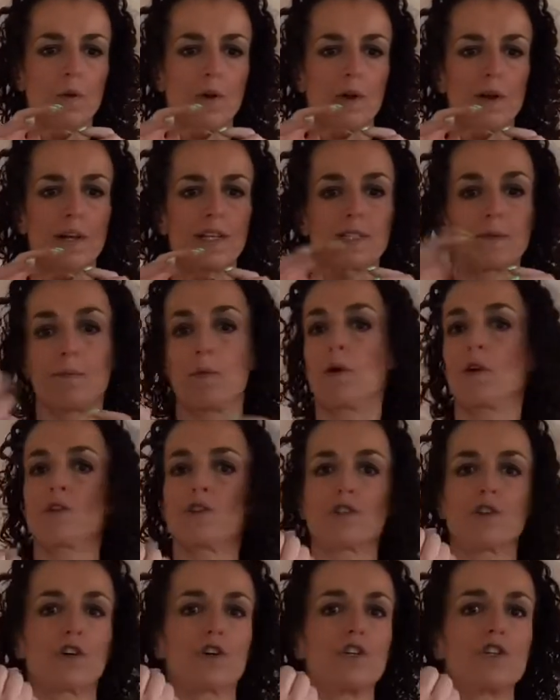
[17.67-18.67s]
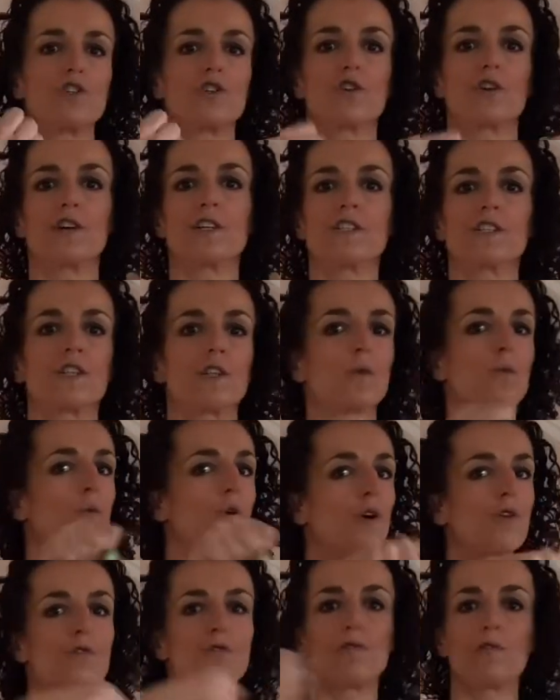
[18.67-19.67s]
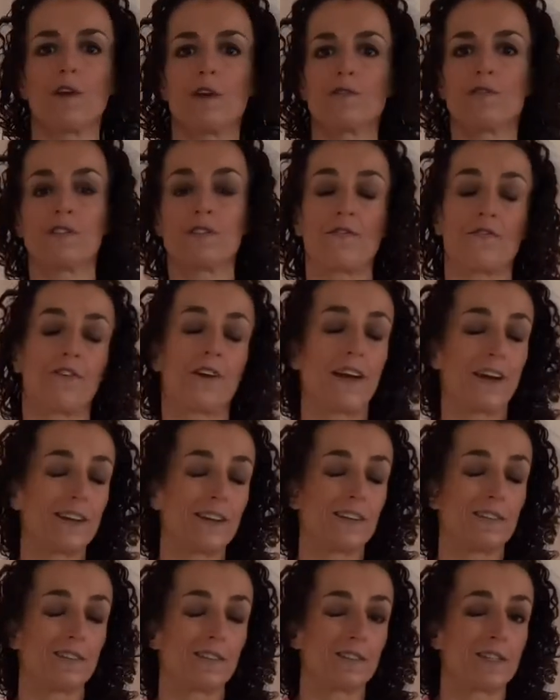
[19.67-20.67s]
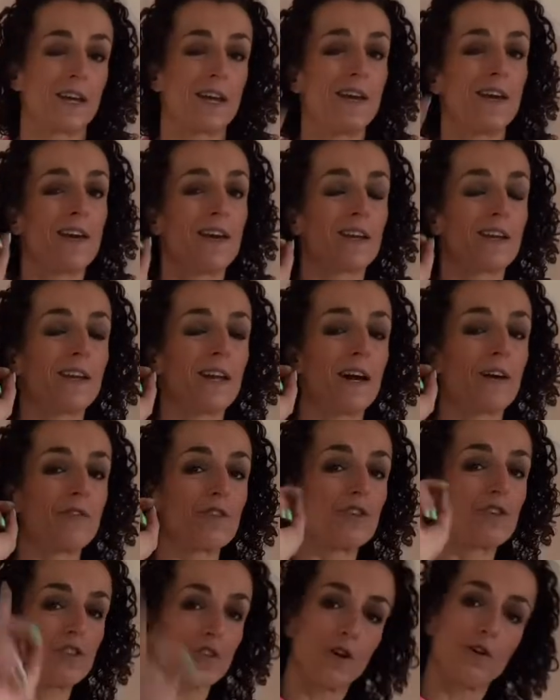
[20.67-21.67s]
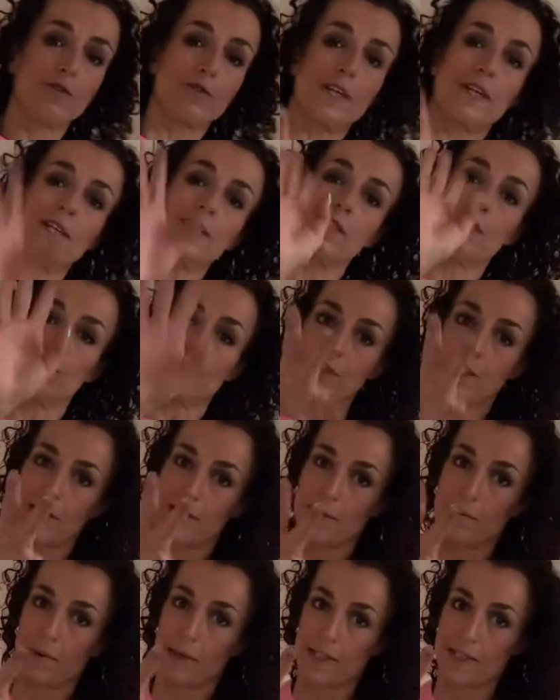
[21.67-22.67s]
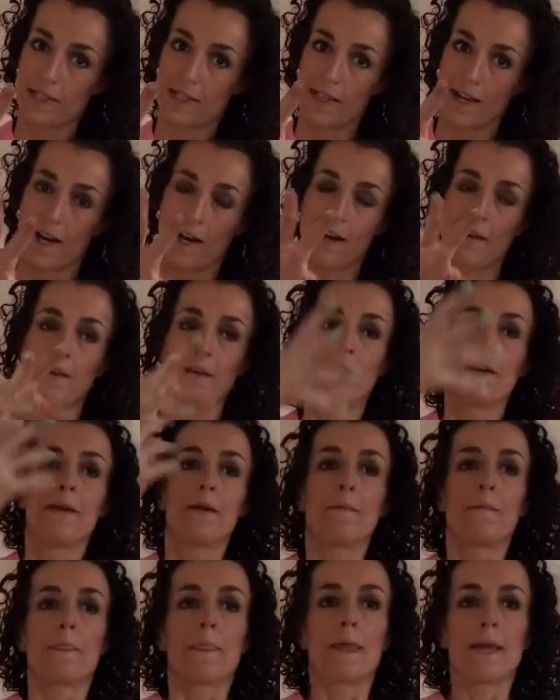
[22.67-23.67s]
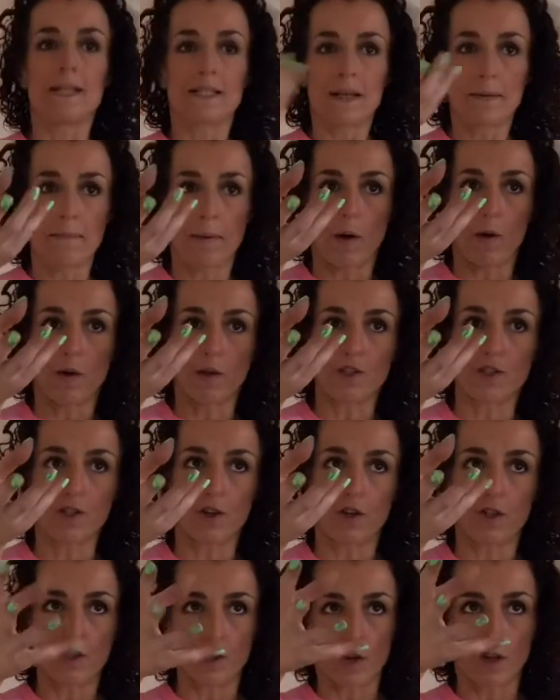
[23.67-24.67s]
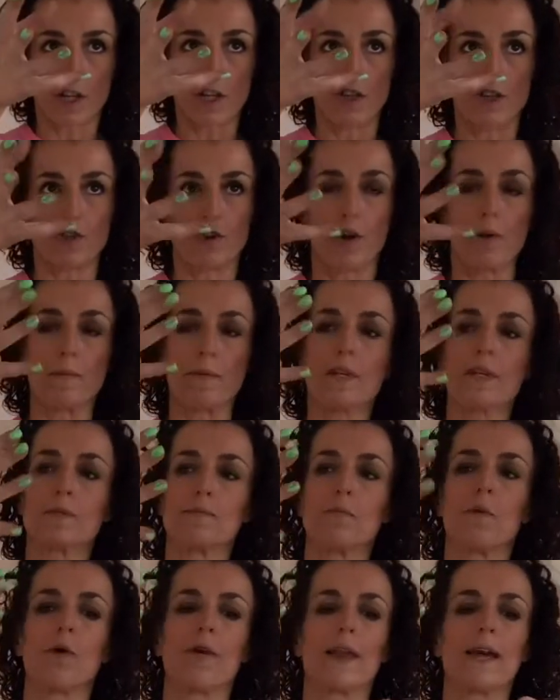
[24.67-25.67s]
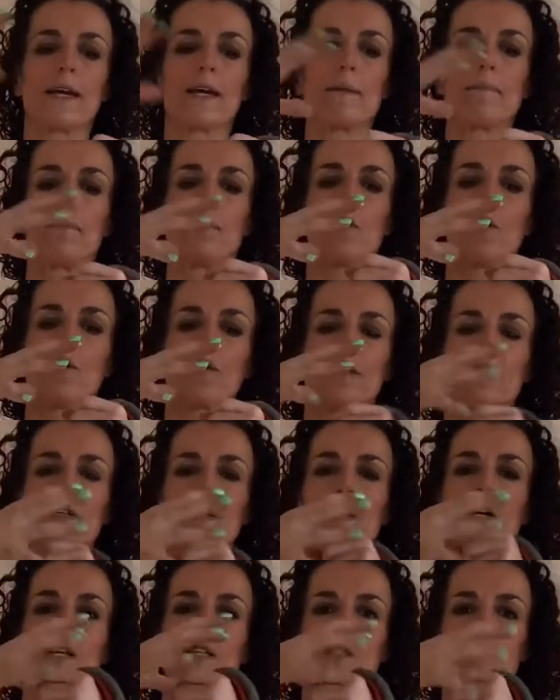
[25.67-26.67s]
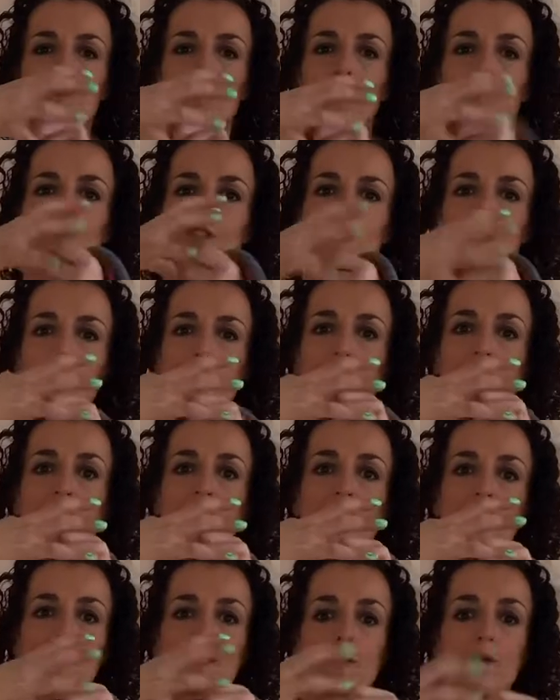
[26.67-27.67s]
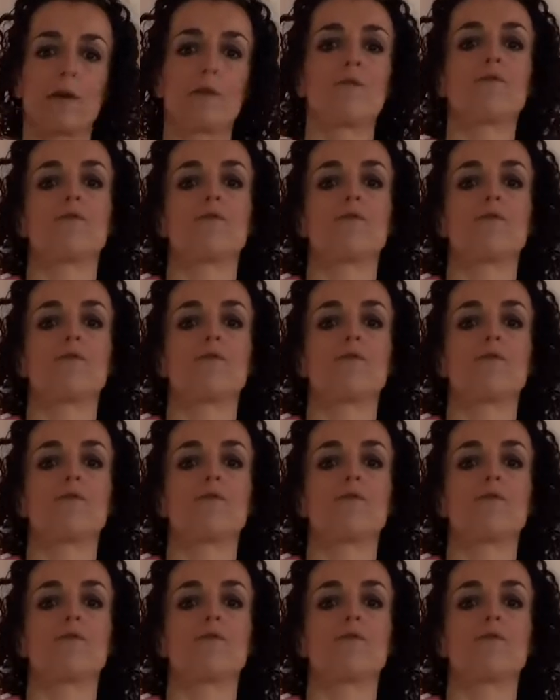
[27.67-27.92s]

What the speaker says: it's a ball and socket joint, so they work through loads of different angles. Now the shoulder is not dissimilar to that. It is a ball and socket joint, but it's more like a ball and a saucer, to be fair. So